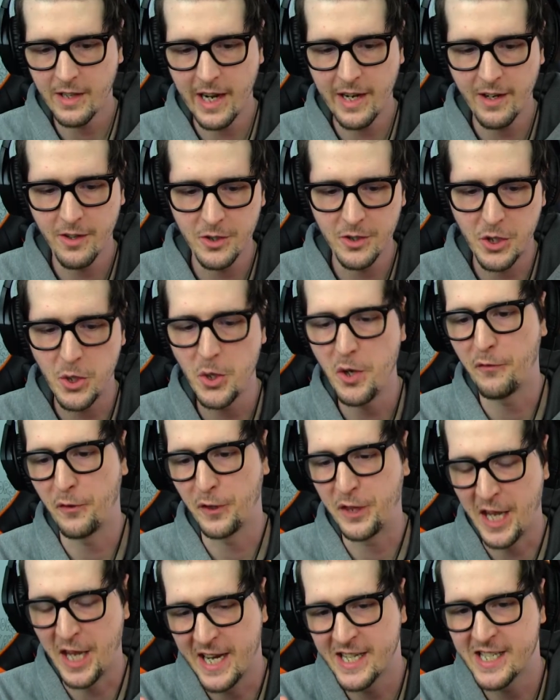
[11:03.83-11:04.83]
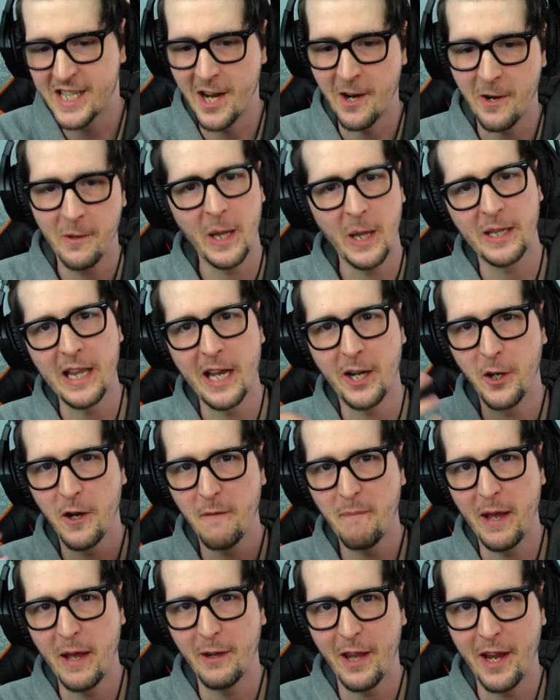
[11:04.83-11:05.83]
I heard two different things there. Like, that could
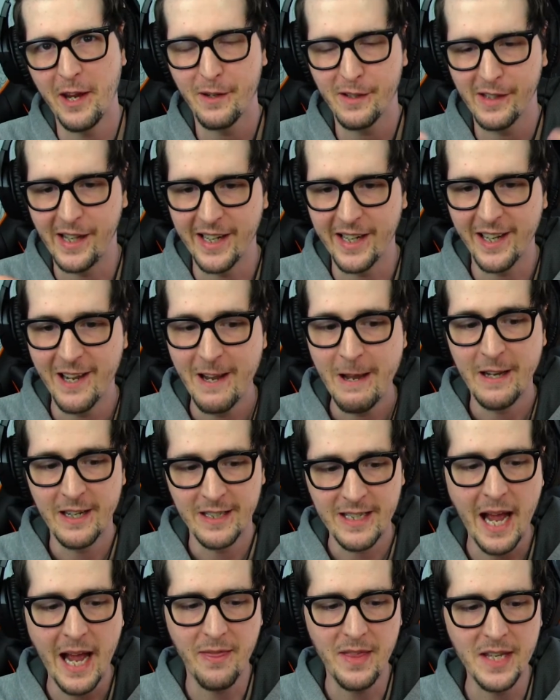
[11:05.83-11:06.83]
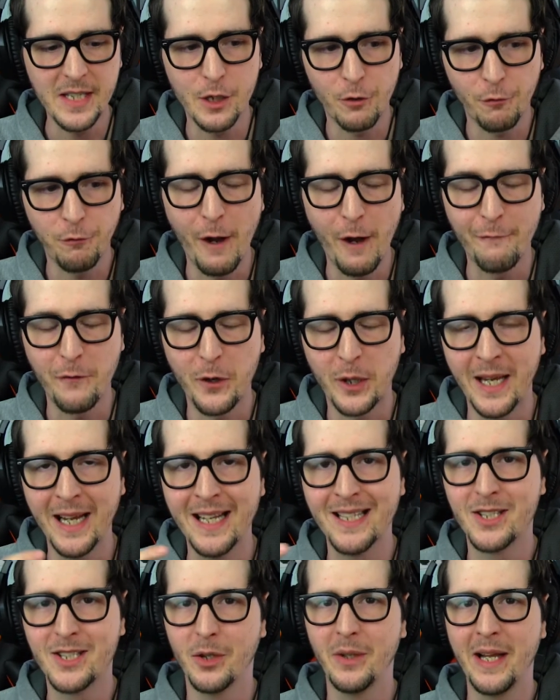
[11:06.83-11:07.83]
have been like, yeah, this is fun for
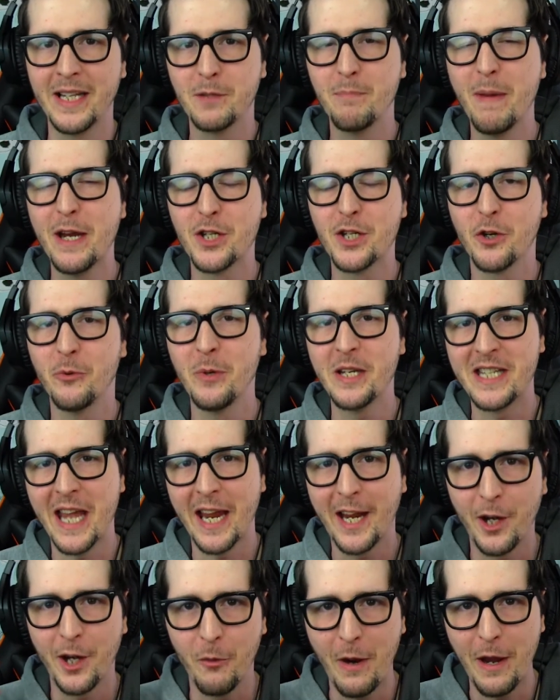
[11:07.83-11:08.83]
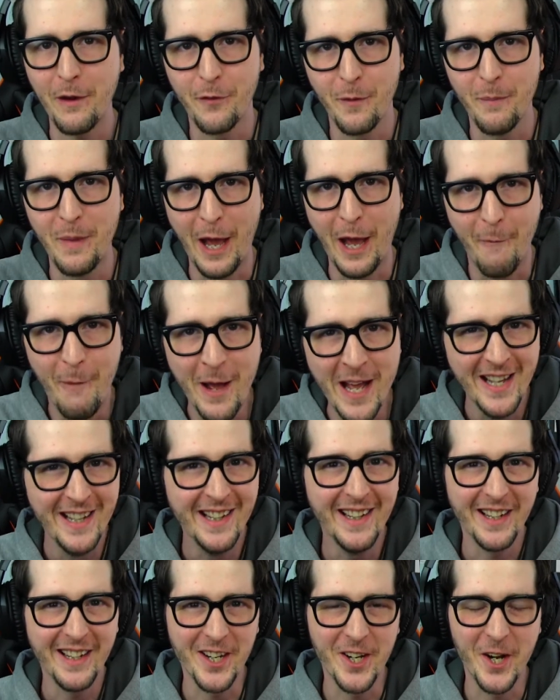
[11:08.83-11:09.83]
kids, so let's make sure we take it away from them,
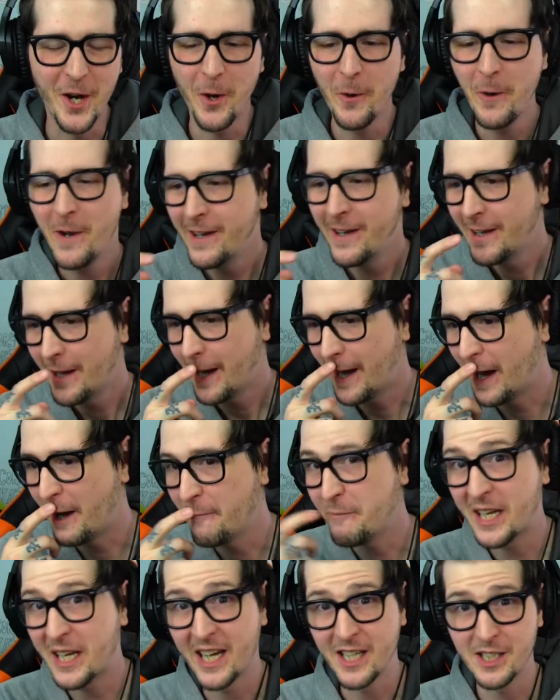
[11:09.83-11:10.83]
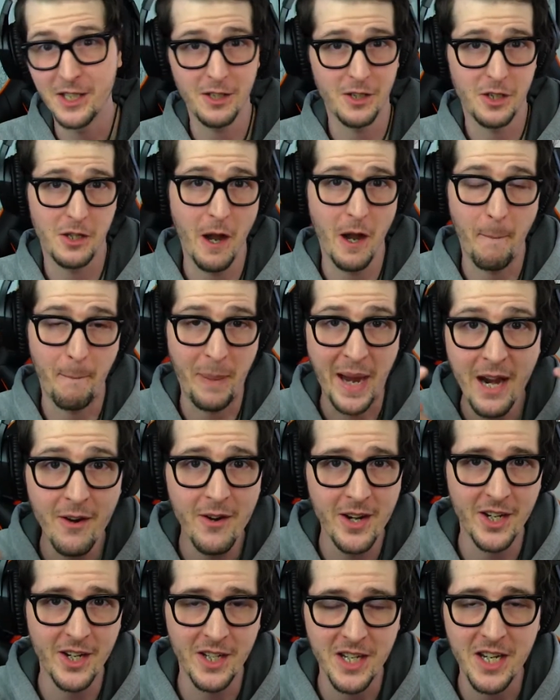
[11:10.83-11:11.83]
you know? Because a
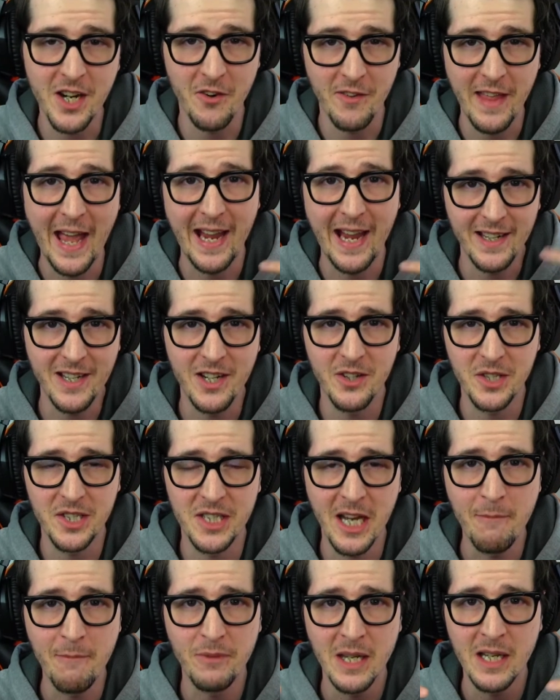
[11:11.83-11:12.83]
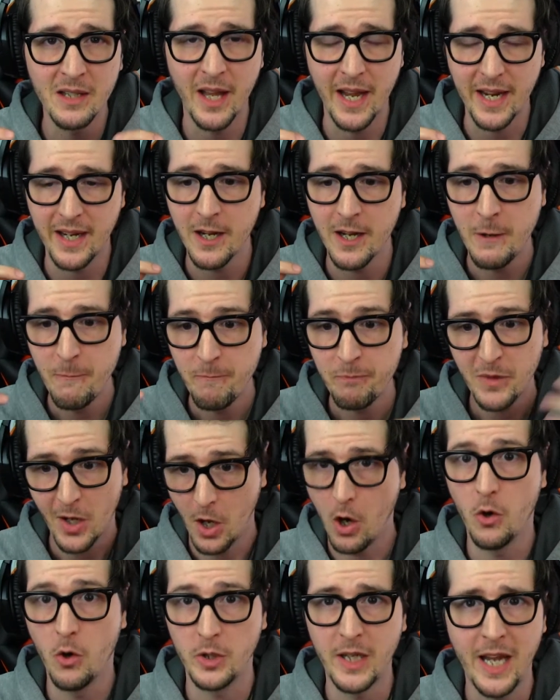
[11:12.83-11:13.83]
parent could hear that and hear the same thing, like,
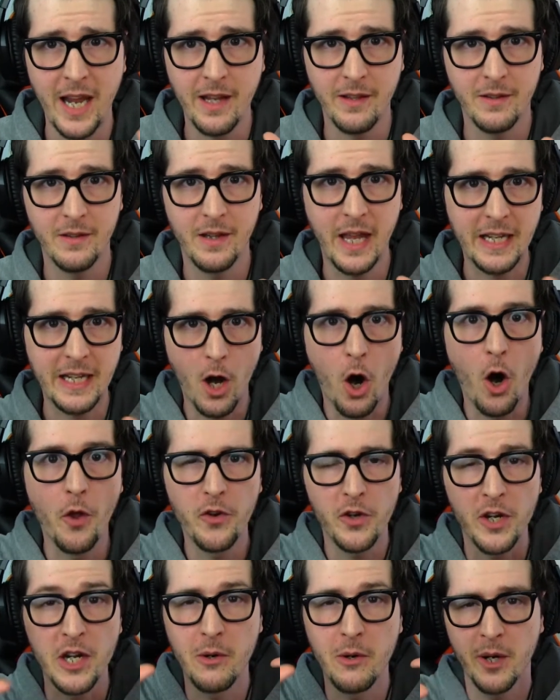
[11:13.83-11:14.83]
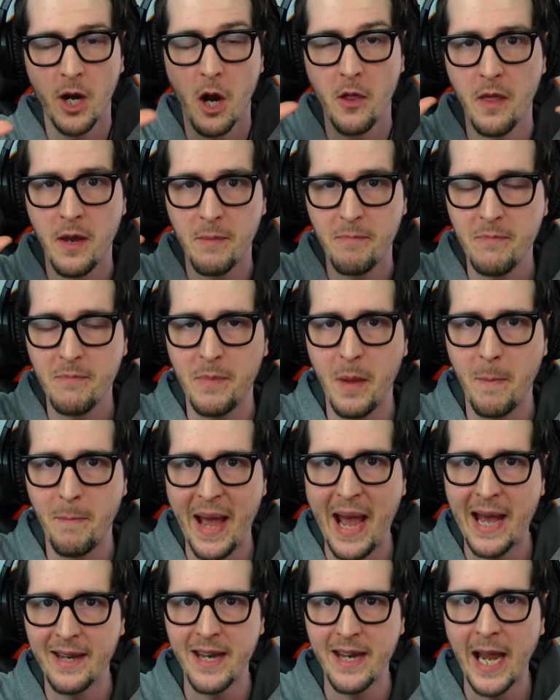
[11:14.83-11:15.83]
okay, like all they're hearing are the
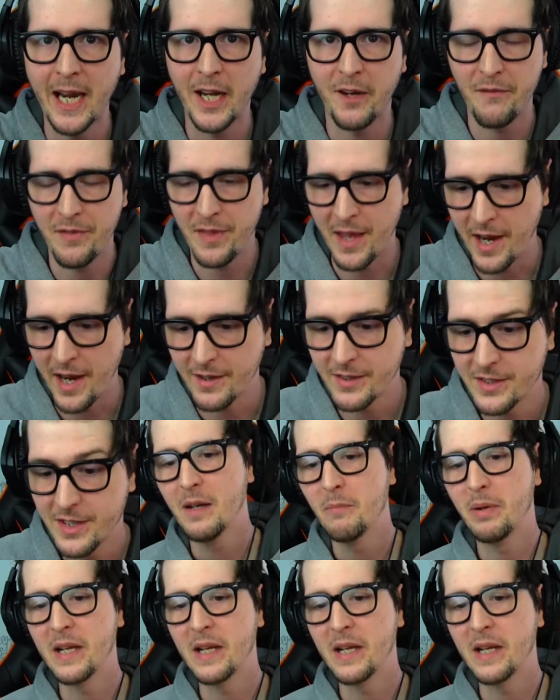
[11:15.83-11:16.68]
bad negative things.